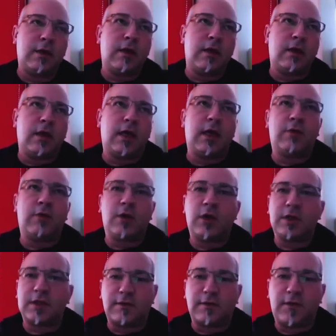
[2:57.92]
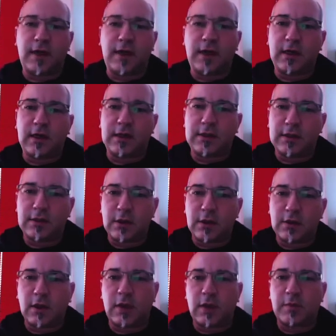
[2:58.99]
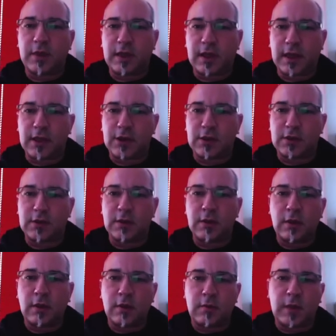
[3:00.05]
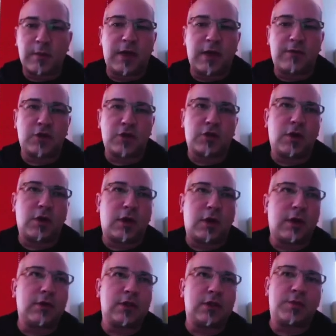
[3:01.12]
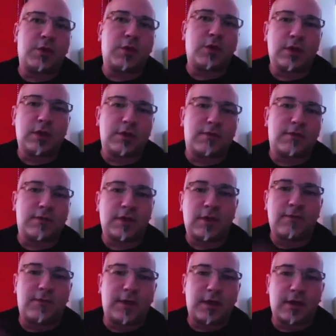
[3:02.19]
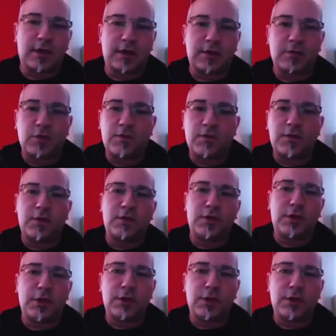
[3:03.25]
errors and failures in your application. Maybe you have a short outage because of something is moved to a new